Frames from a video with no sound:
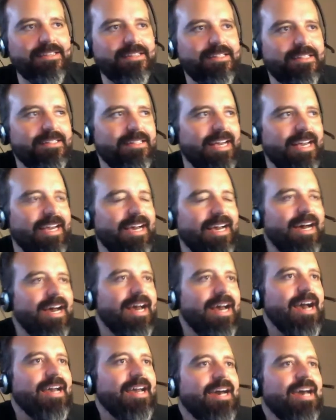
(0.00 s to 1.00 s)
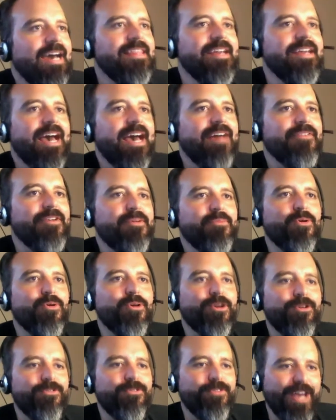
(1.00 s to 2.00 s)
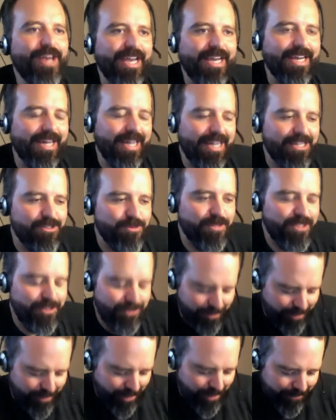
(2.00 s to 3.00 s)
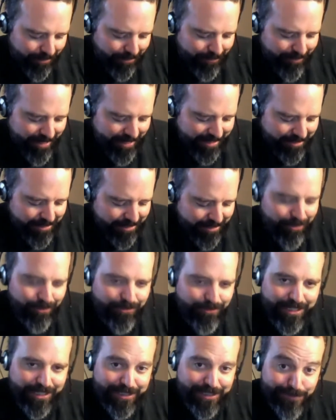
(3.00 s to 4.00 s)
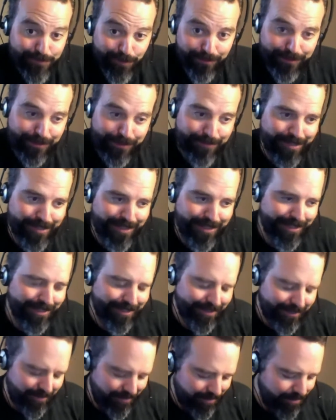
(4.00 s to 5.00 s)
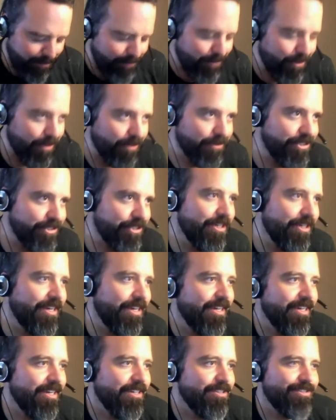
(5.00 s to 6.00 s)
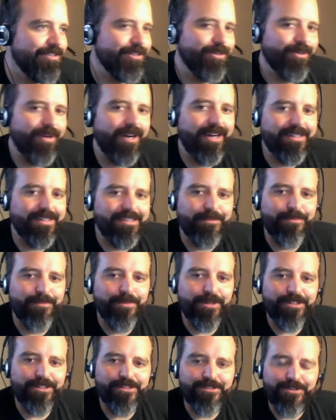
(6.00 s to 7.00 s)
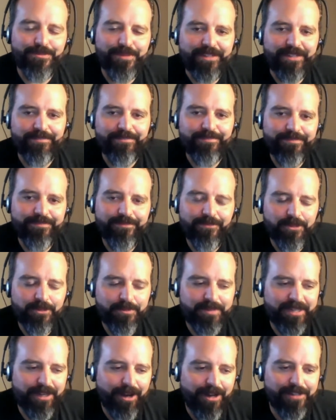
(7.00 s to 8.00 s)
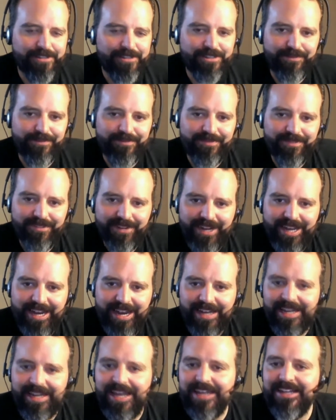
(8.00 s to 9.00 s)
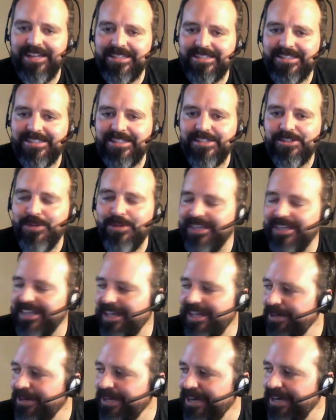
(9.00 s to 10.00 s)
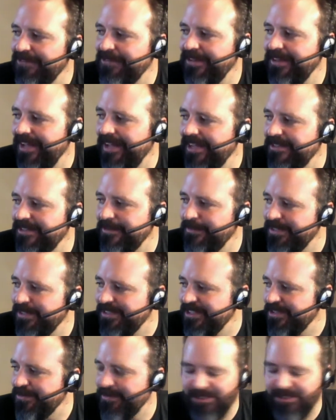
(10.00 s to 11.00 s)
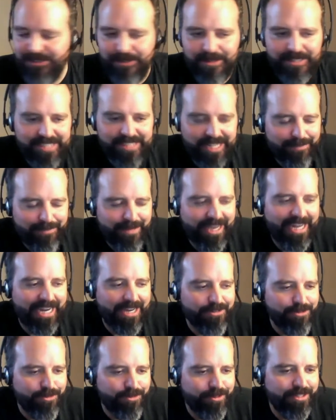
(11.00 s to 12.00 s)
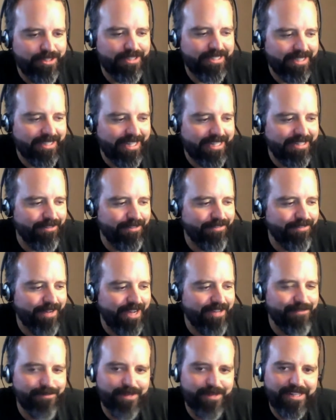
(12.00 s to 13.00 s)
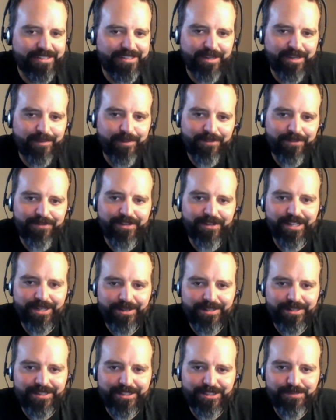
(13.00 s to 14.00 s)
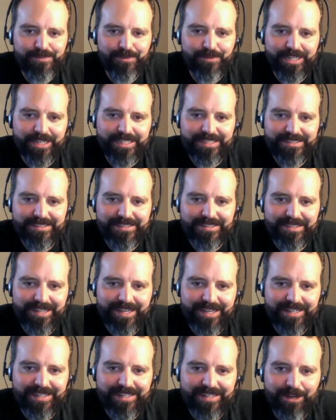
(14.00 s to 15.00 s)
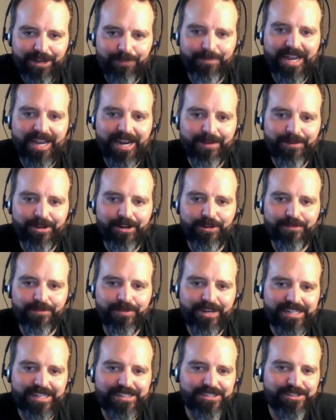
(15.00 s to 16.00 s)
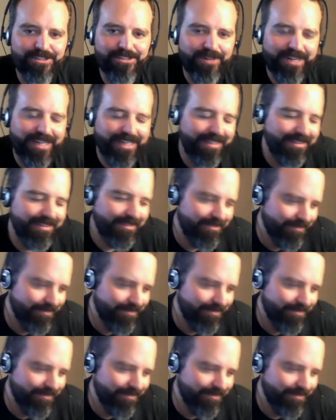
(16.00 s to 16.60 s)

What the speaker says: I think having more of a, as we used to call it back in the old days, multimedia approach to books would be awesome, right? And since reading that book, I've read lots of business books where I was like, man, I would really like the 5-minute summary video at this point to like help hammer home what I just read.